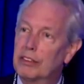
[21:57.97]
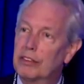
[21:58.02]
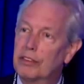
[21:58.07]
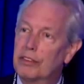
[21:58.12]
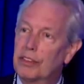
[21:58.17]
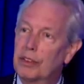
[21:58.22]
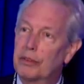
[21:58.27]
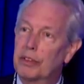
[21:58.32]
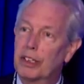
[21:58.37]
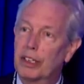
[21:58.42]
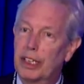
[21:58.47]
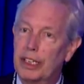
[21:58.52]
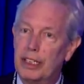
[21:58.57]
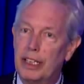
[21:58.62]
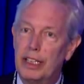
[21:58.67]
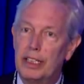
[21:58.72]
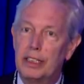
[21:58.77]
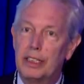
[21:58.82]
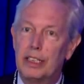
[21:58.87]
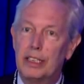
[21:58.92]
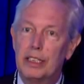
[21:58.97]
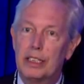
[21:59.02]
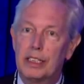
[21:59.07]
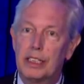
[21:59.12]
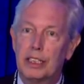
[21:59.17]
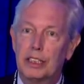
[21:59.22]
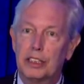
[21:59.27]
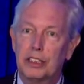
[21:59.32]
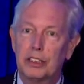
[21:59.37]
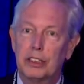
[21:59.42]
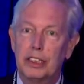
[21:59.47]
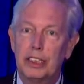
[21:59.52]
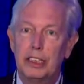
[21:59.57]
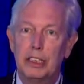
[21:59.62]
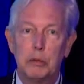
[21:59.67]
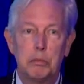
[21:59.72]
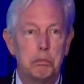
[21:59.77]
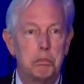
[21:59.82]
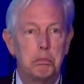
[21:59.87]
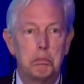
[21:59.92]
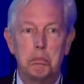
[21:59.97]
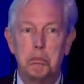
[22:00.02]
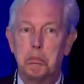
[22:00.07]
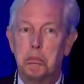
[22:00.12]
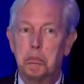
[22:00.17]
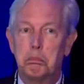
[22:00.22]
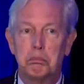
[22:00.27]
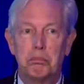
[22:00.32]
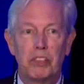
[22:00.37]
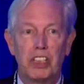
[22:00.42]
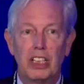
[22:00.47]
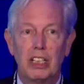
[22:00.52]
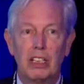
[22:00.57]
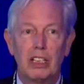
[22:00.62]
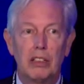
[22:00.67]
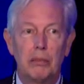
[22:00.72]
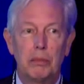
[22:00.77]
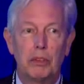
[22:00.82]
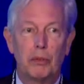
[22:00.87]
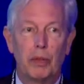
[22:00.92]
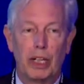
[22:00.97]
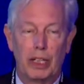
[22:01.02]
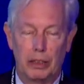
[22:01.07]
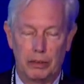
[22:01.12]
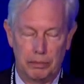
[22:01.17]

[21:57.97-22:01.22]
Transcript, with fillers: from the late 18th century. Can't give them away.